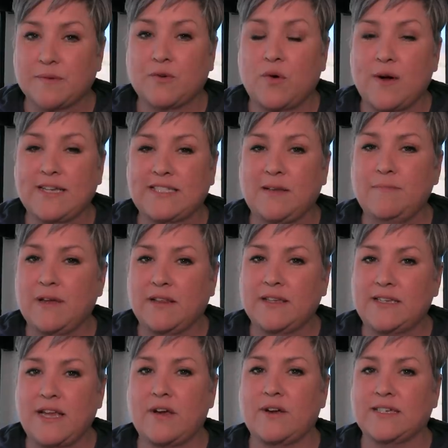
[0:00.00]
some crazy
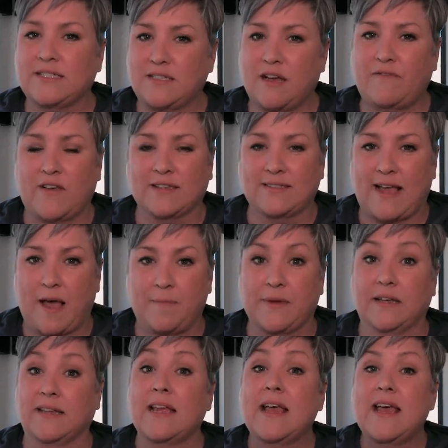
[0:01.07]
military stuff has
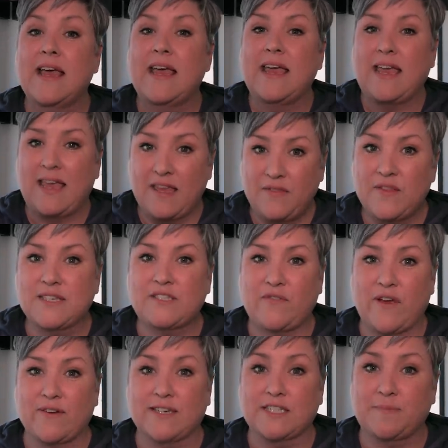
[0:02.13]
happened in this
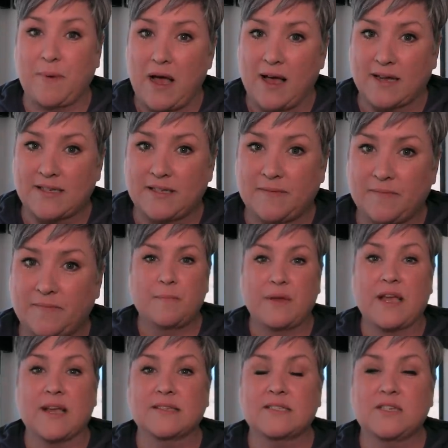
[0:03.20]
very spot,
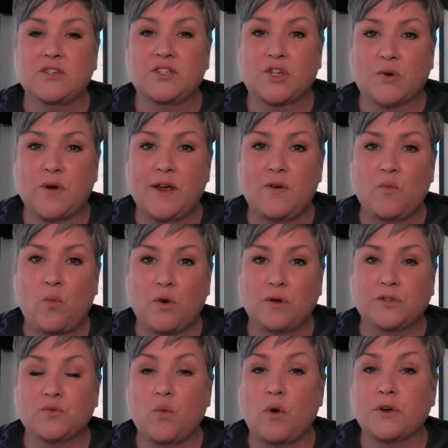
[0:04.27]
because during
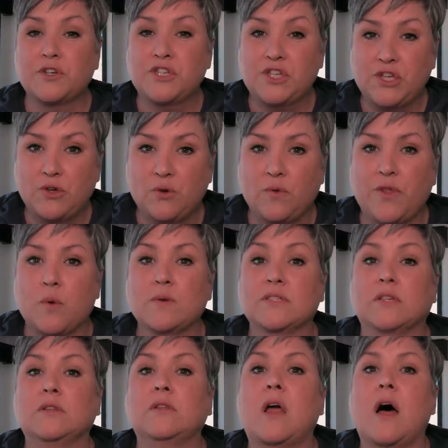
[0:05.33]
World War II, there
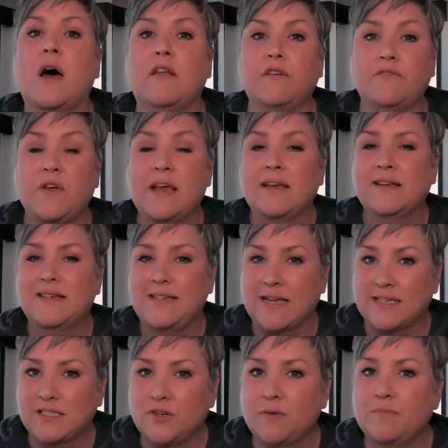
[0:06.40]
was a lot of
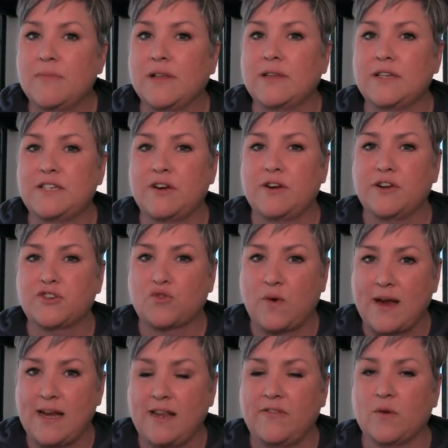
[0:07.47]
desert military
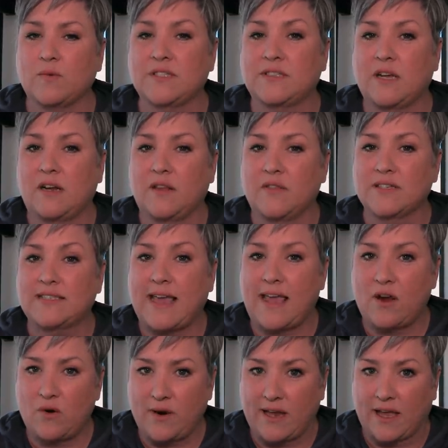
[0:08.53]
training that was done in this
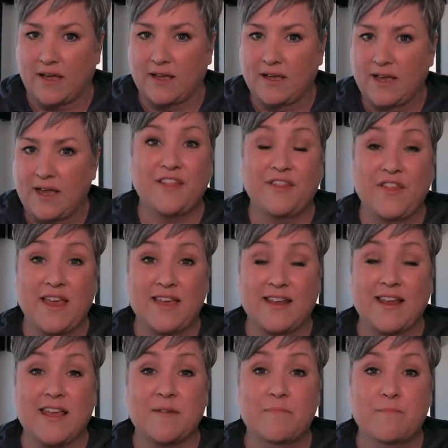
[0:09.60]
area.
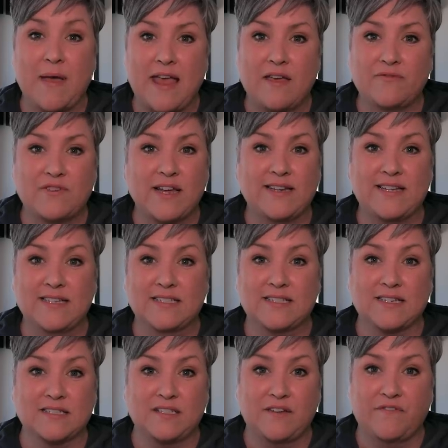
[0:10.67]
Then in May of
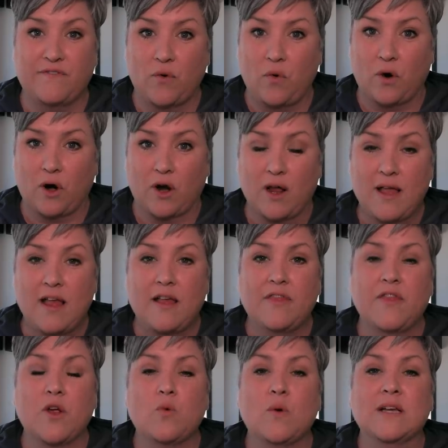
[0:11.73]
1964,
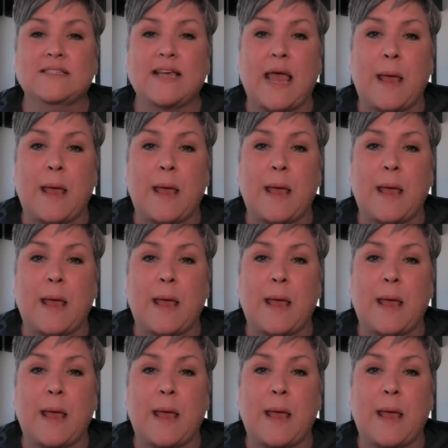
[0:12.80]
there was